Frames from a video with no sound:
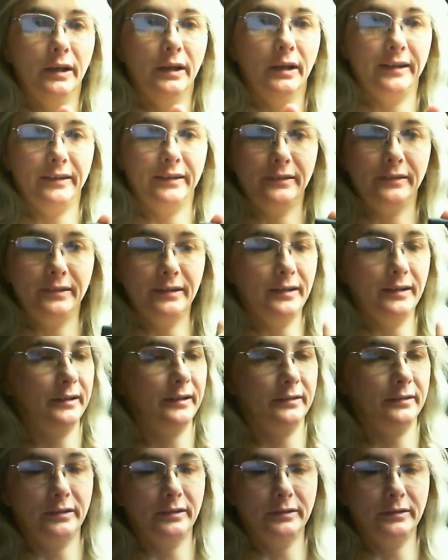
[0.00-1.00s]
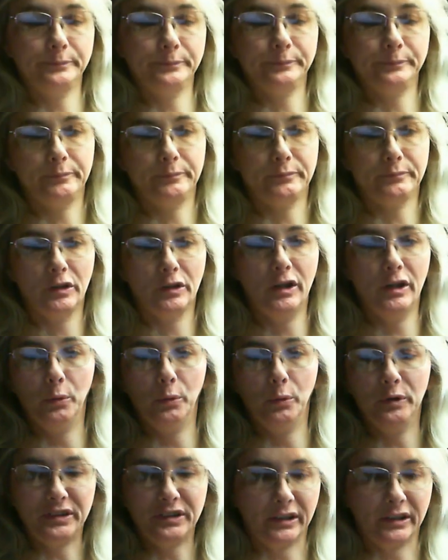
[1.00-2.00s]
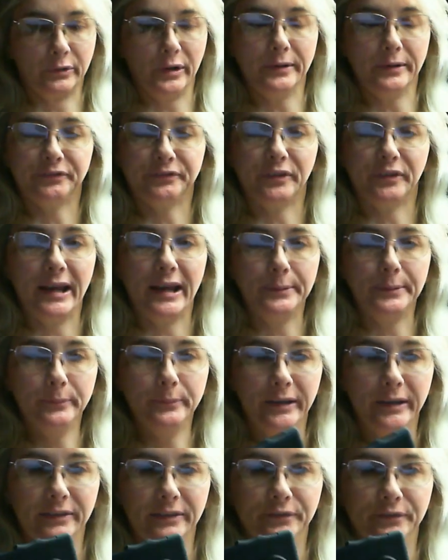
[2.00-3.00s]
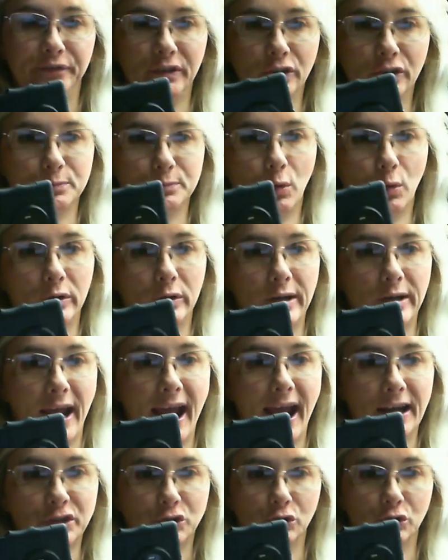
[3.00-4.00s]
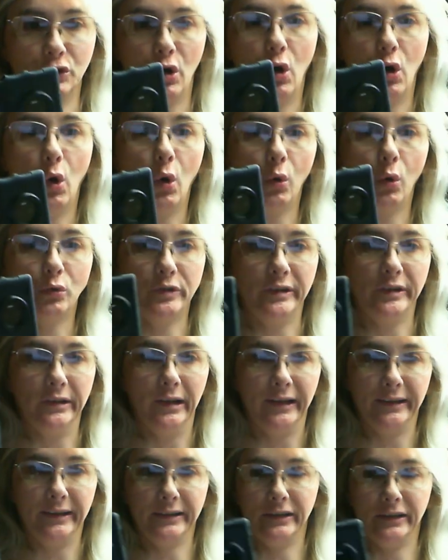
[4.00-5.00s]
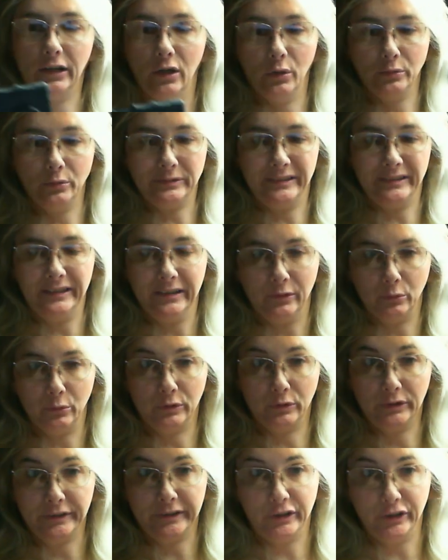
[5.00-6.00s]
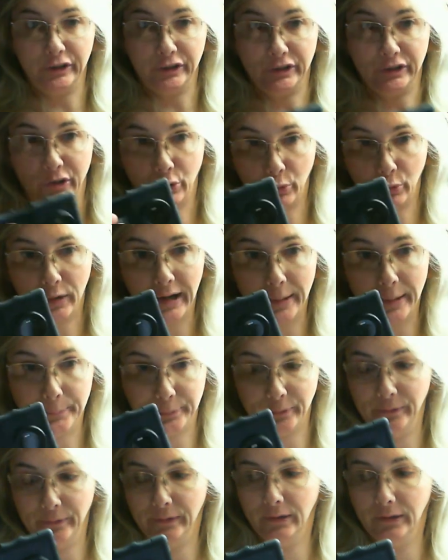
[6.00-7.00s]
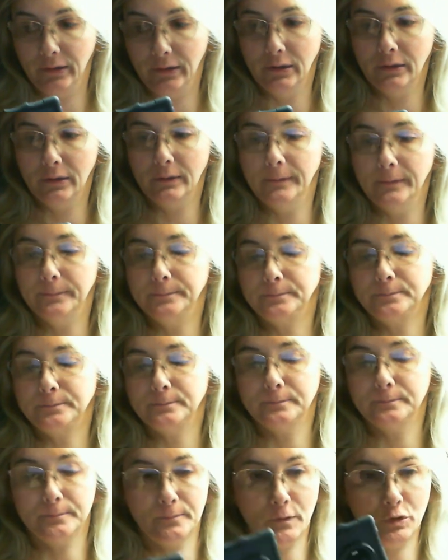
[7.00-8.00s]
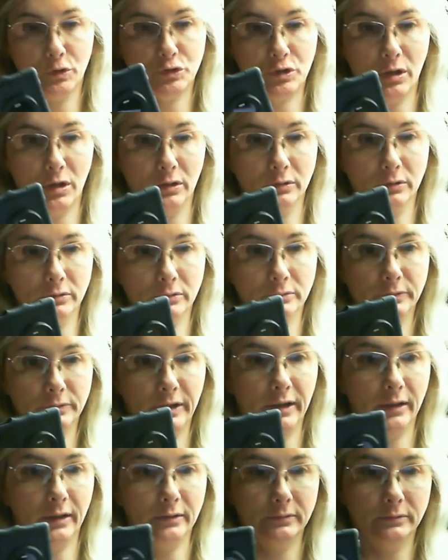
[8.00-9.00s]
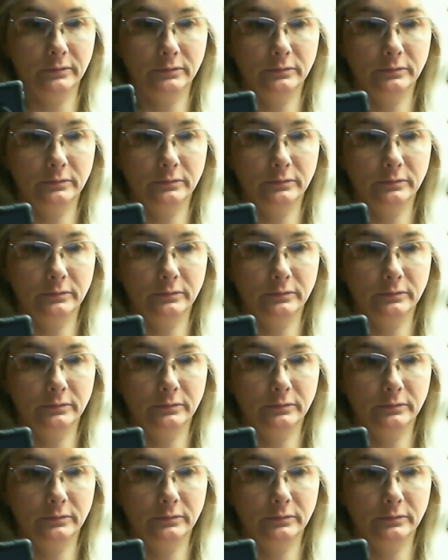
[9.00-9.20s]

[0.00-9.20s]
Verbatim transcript: And you know, with the grip frame, it feels more natural to hold it, like, you know, get a really good grip. So, yeah.